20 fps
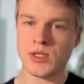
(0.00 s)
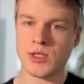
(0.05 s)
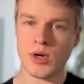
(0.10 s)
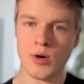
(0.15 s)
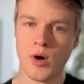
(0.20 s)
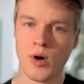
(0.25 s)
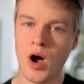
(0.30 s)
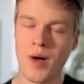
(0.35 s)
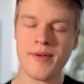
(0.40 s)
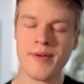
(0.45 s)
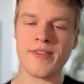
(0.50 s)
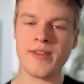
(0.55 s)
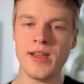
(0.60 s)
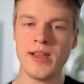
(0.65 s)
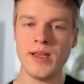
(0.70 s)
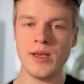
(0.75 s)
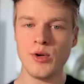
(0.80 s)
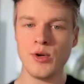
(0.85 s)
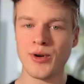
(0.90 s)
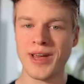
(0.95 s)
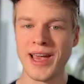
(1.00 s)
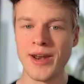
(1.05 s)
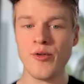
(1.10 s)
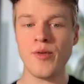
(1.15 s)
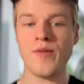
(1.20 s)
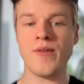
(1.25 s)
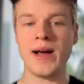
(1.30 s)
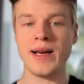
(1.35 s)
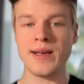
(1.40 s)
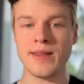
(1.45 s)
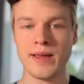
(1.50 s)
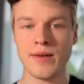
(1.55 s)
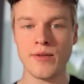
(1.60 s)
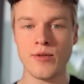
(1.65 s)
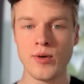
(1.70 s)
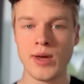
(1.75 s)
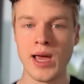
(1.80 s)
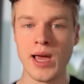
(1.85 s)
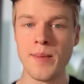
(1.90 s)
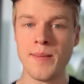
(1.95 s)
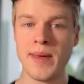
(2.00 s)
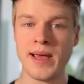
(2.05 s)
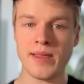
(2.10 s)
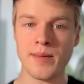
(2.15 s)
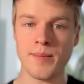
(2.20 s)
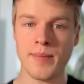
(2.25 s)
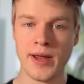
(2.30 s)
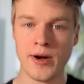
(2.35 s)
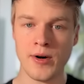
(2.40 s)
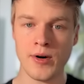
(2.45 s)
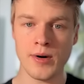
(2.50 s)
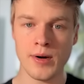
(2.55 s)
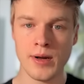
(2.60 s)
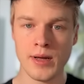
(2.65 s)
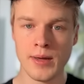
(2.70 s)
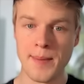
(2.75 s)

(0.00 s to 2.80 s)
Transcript: So obviously you can refine things, you can make them better